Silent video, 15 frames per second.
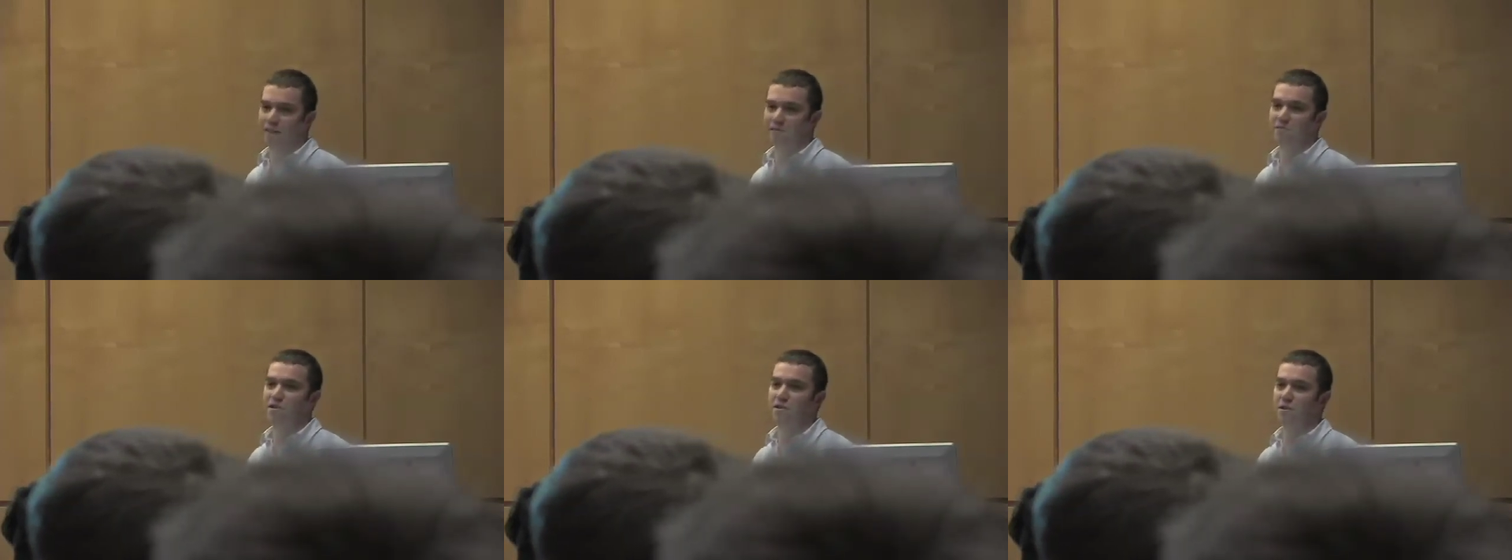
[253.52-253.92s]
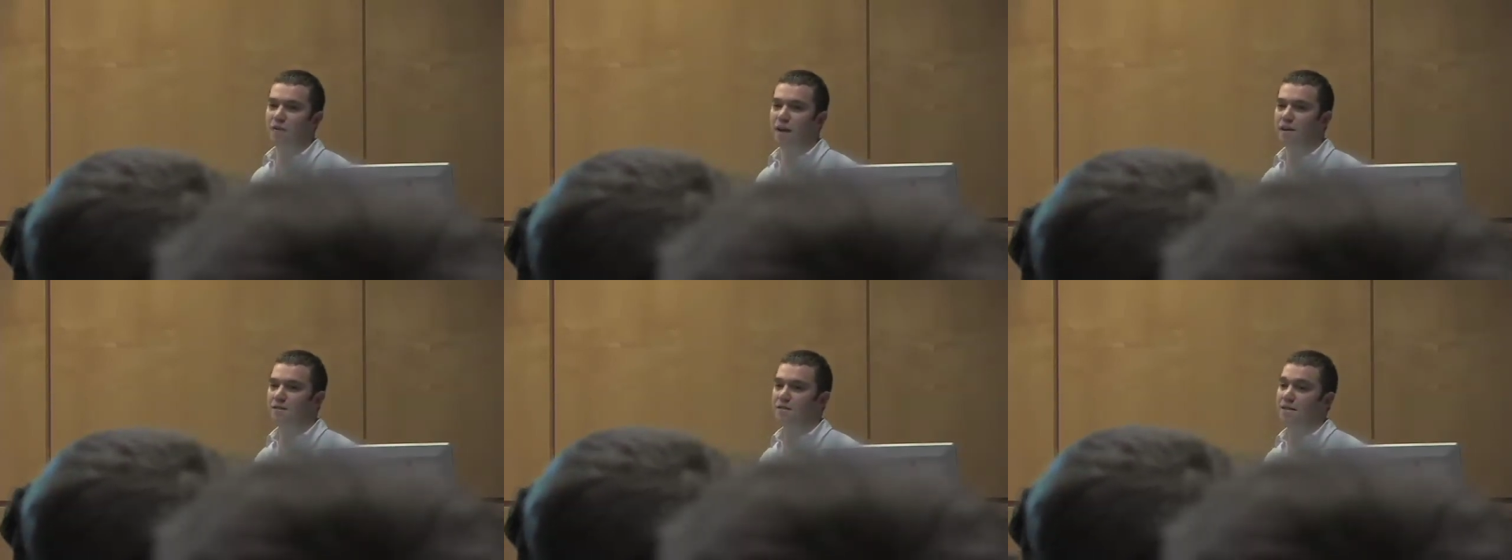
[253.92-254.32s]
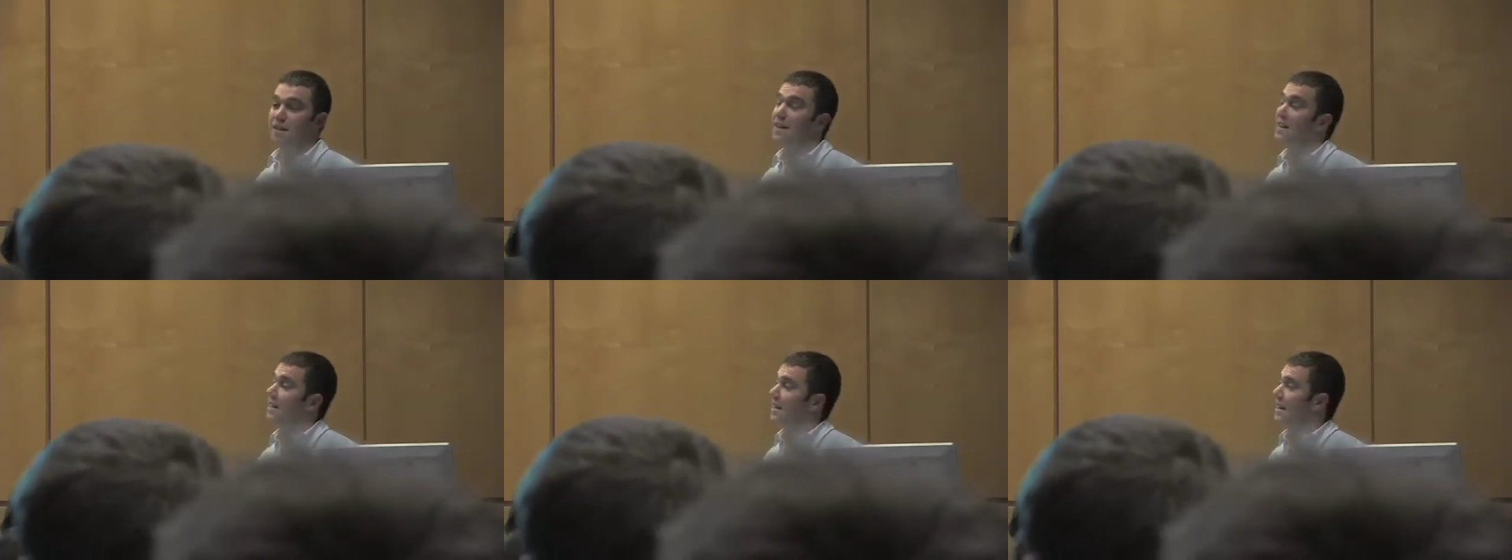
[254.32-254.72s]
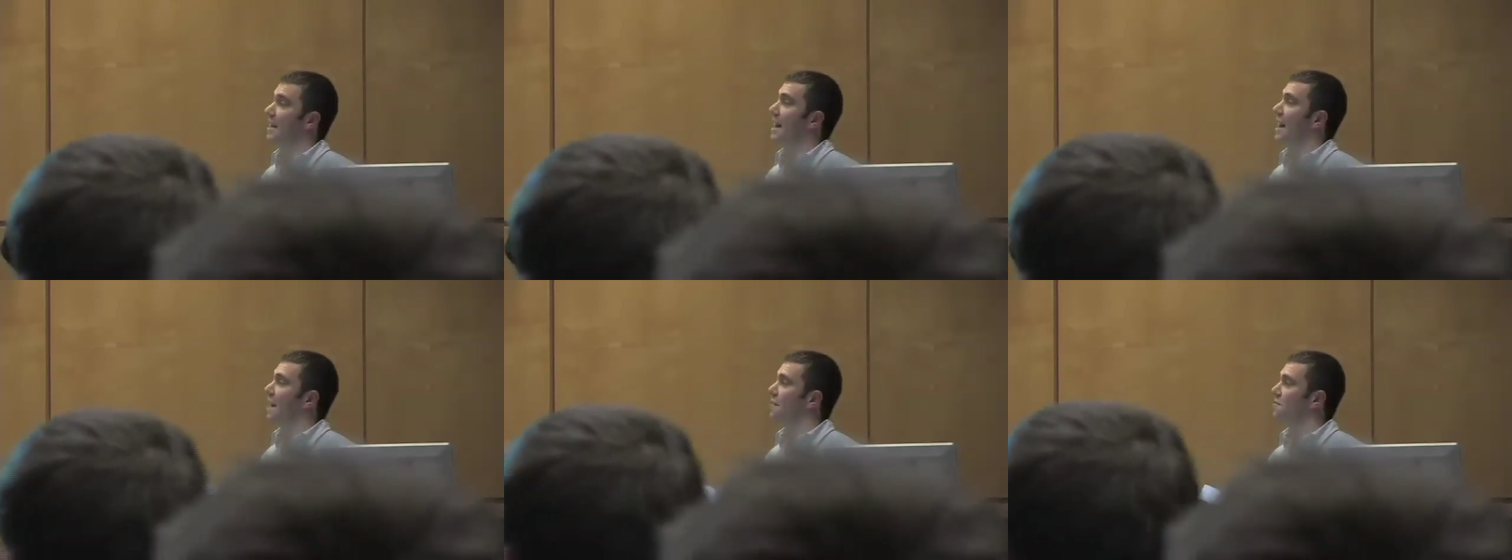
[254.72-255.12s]
them to do that
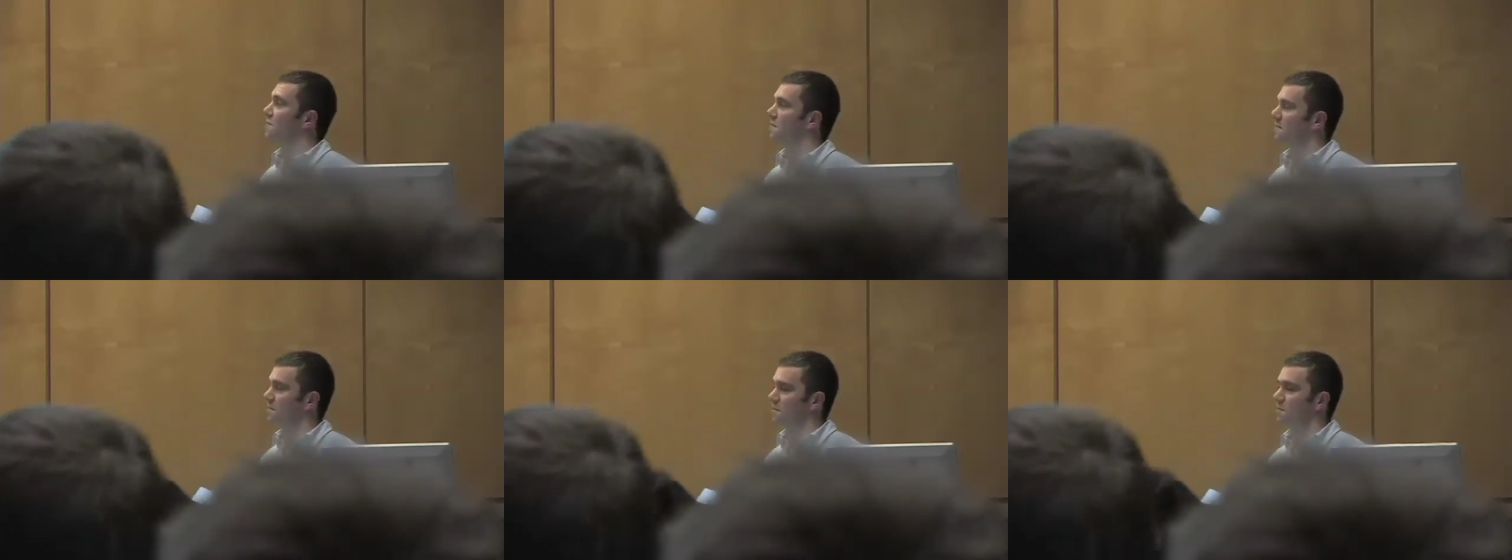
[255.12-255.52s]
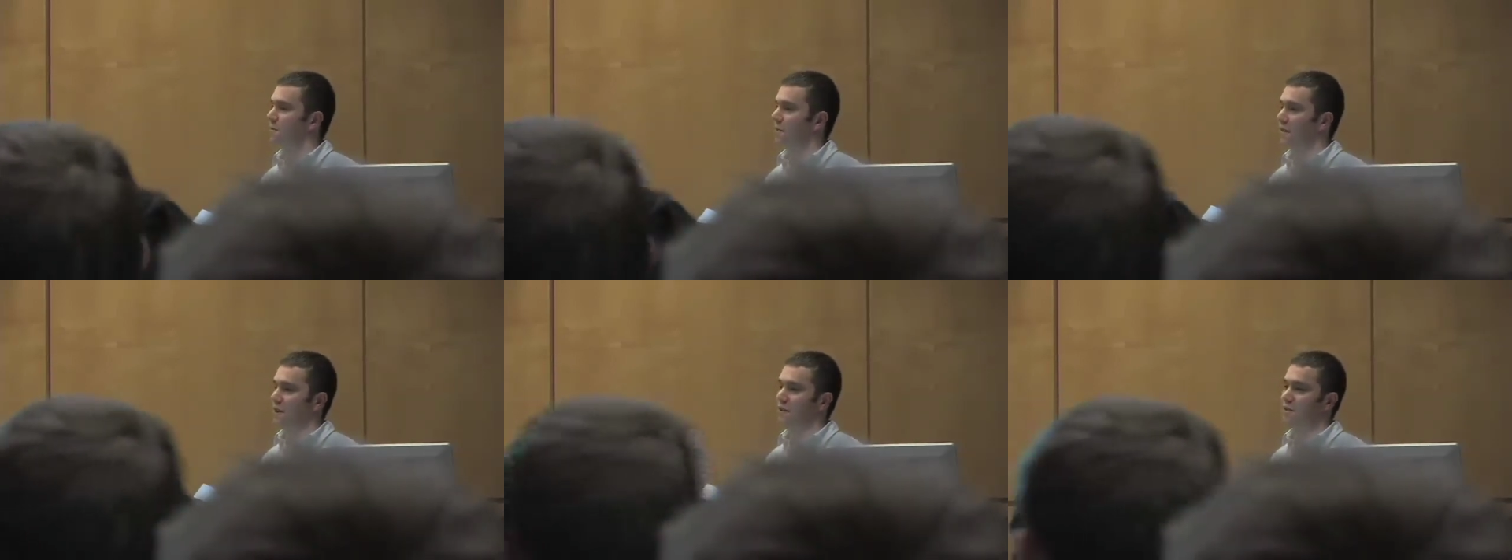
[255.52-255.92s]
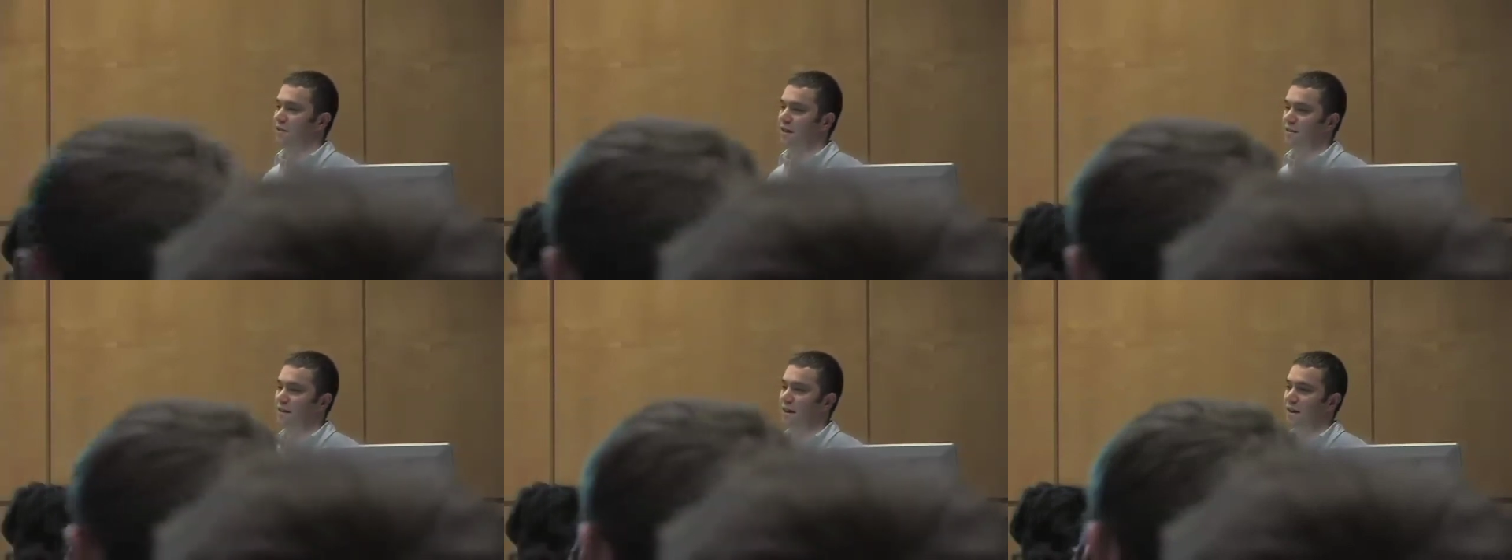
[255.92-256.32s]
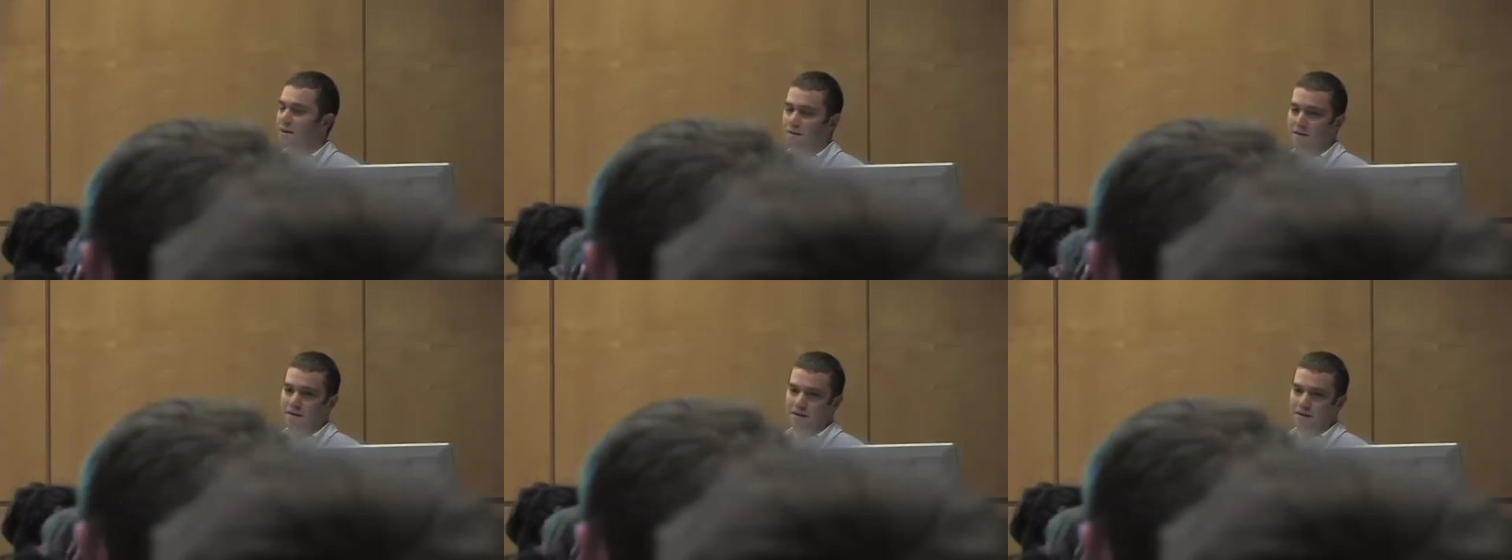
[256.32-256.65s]
in-house so that they can take their